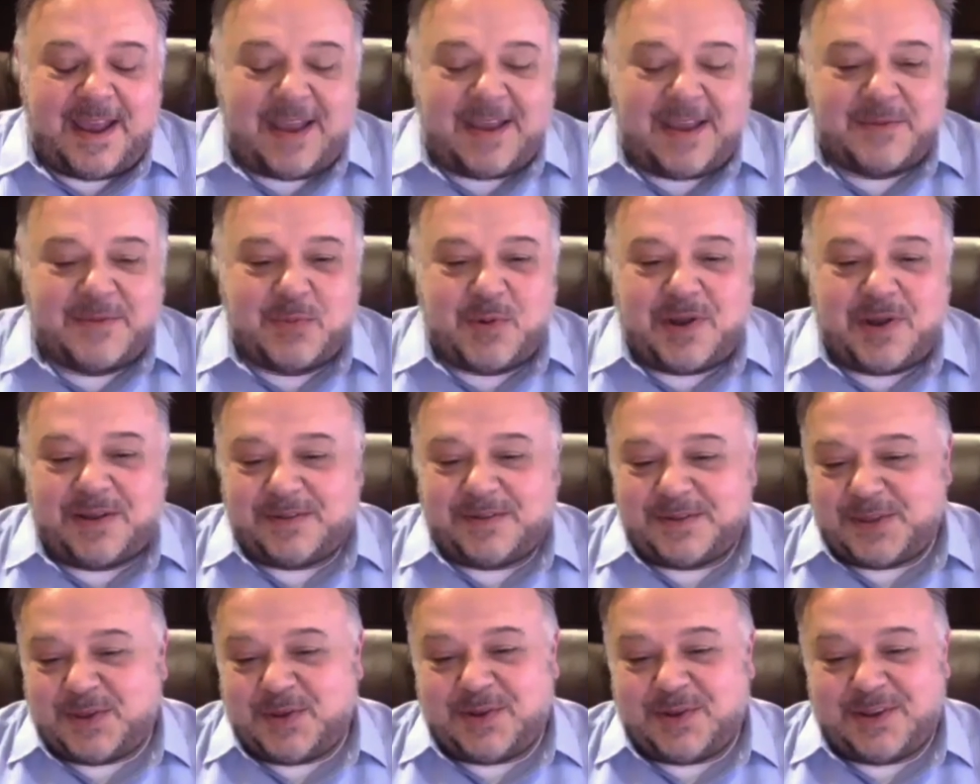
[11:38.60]

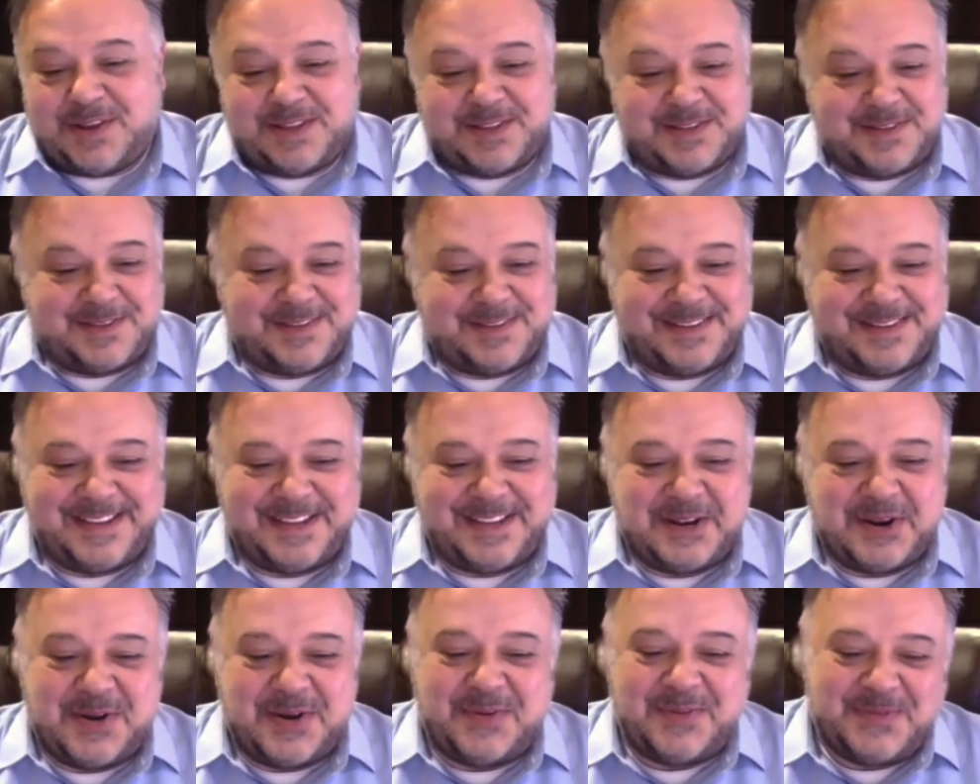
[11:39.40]
Well, you could
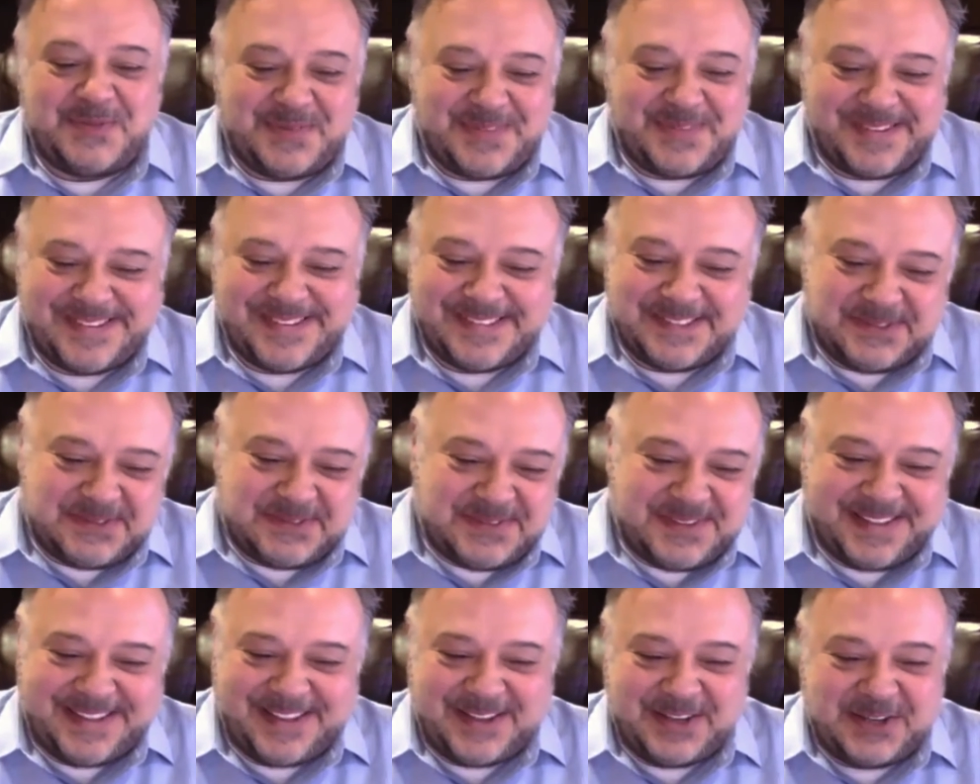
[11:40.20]

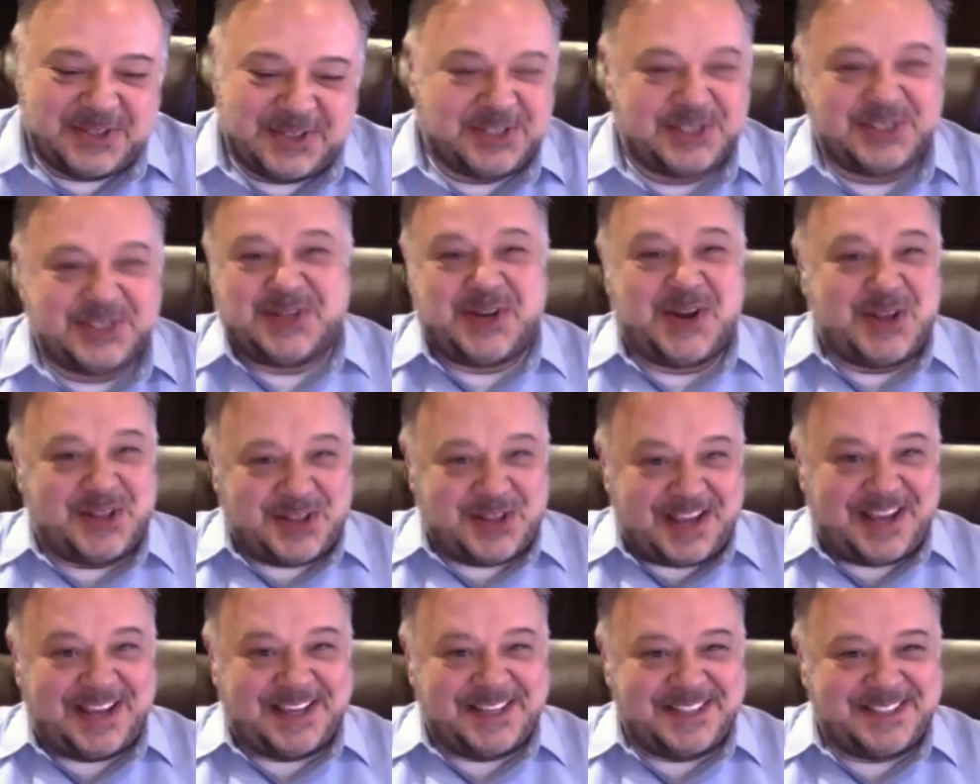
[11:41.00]
just call
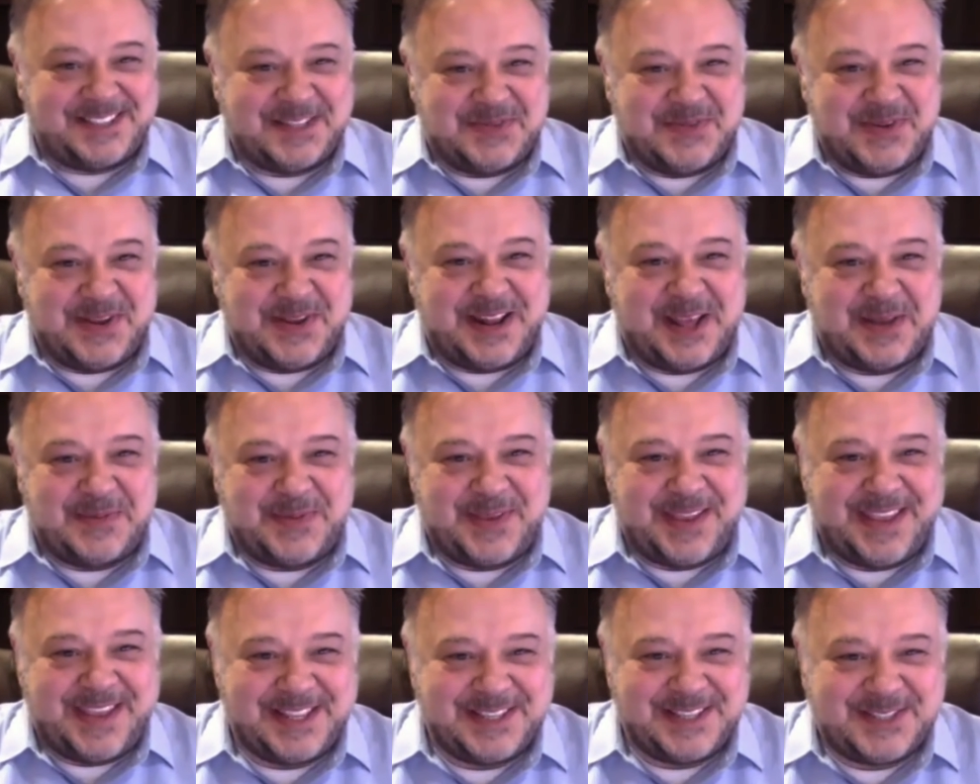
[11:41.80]
us and we'll help
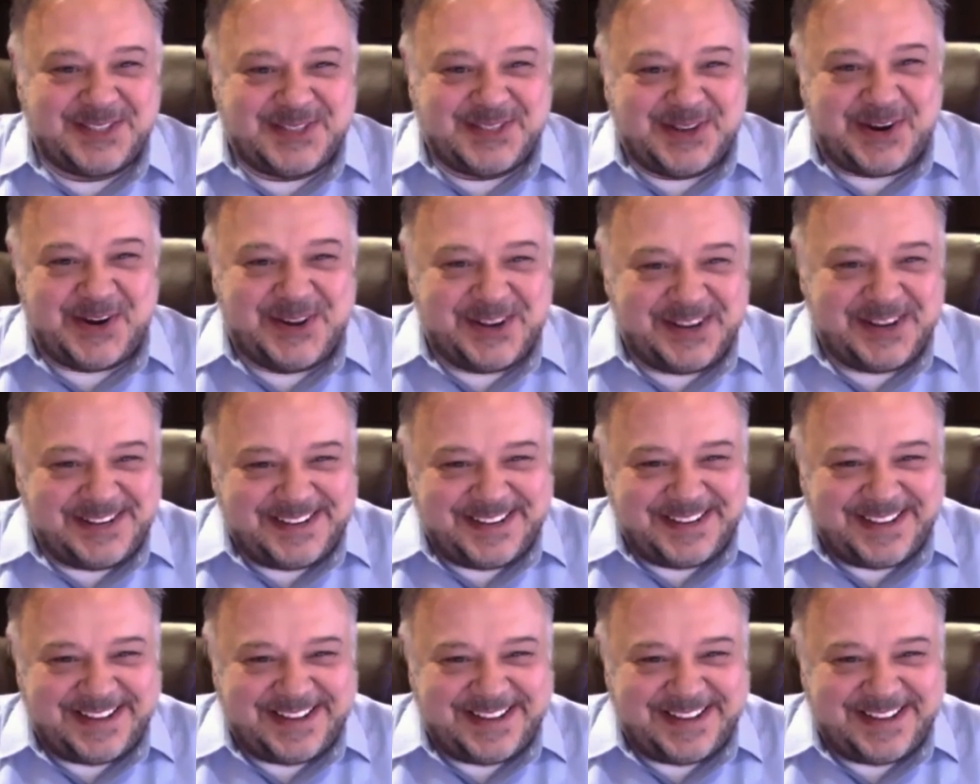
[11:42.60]
you get started.